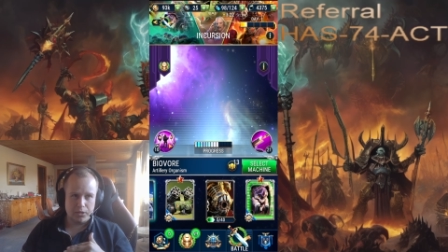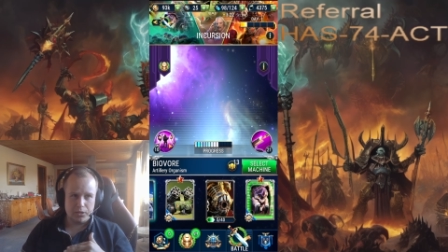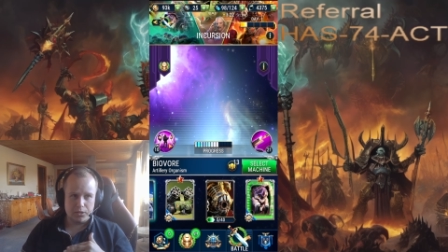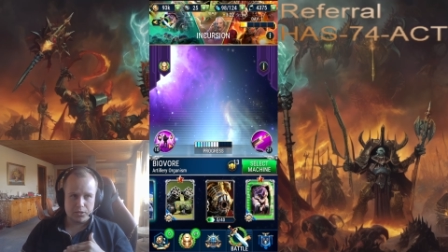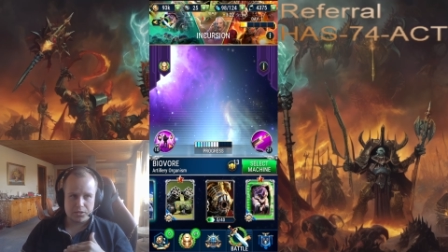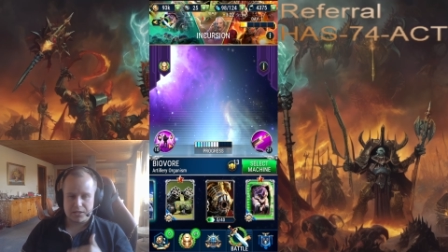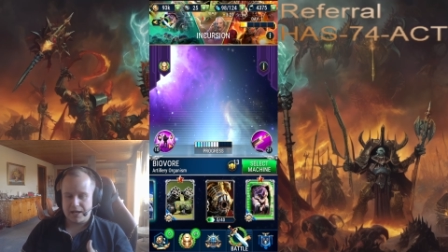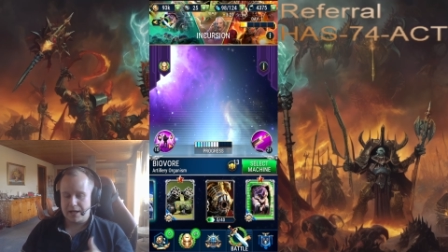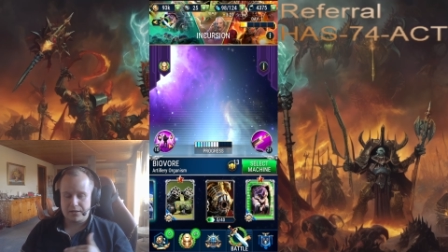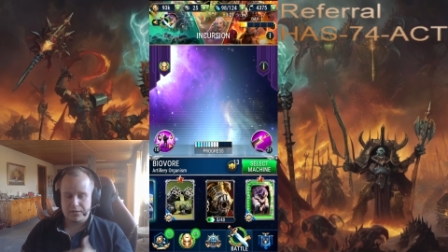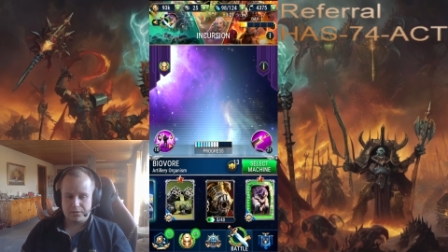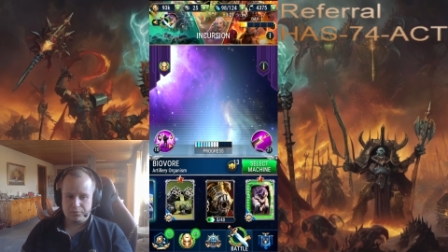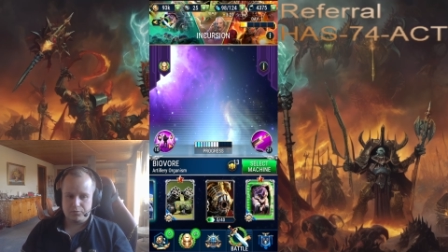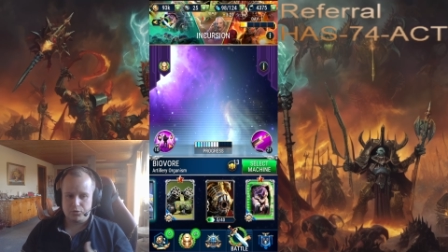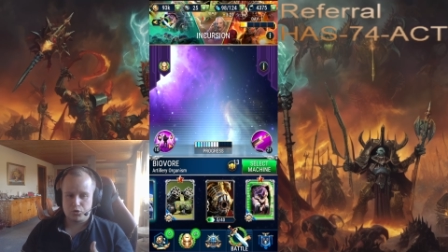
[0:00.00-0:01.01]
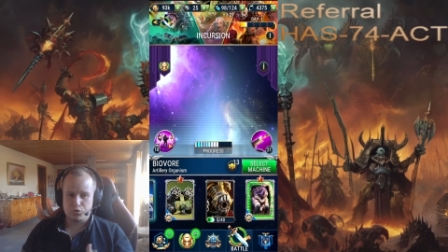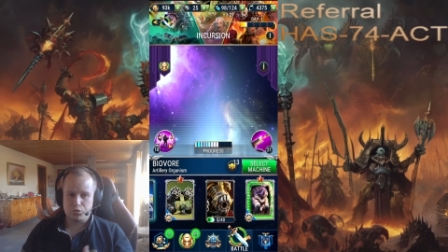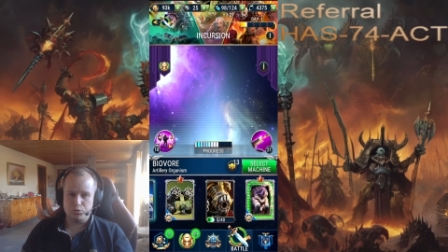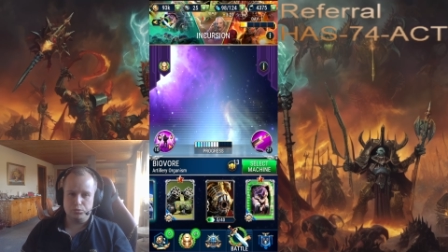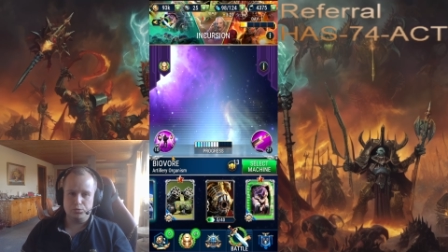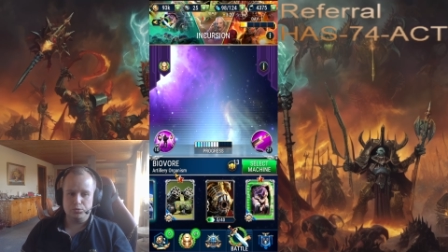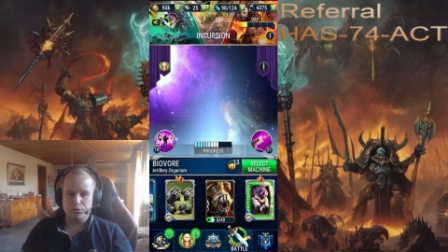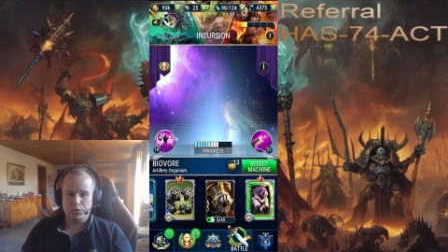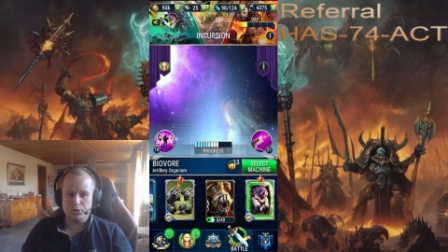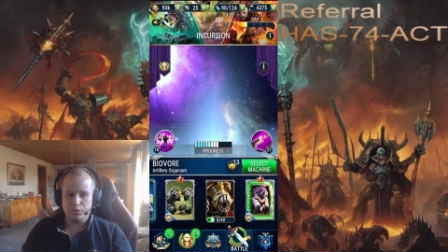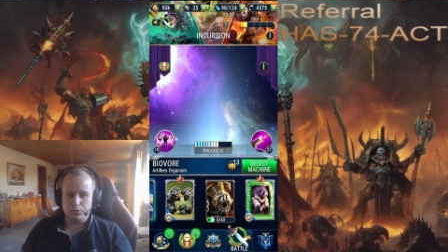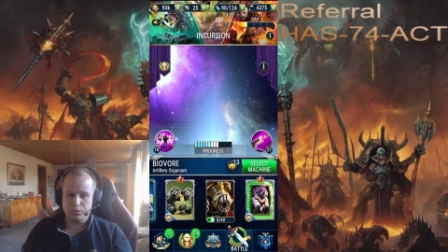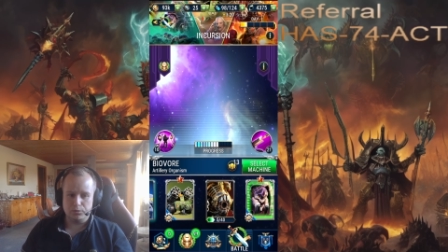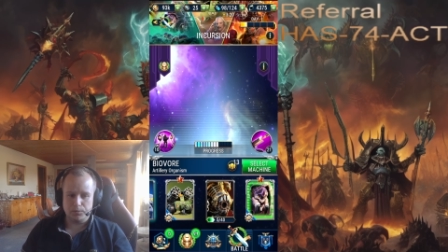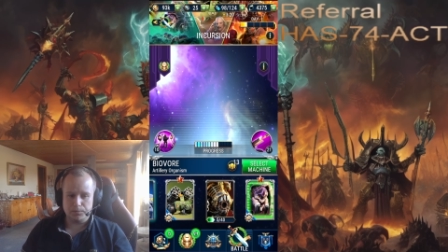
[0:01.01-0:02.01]
stat to your
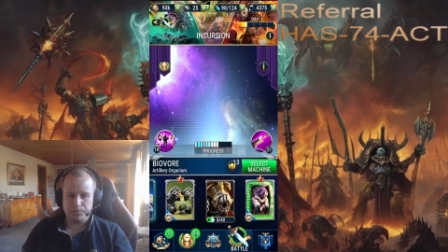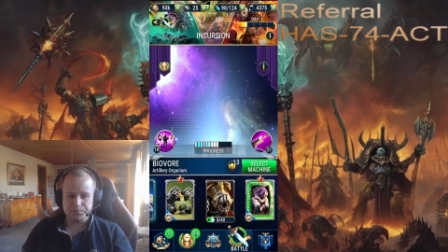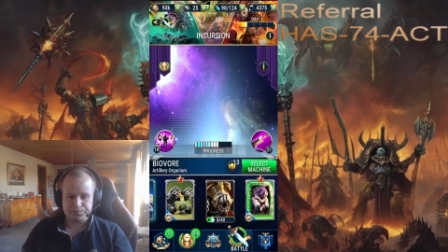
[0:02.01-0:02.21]
own.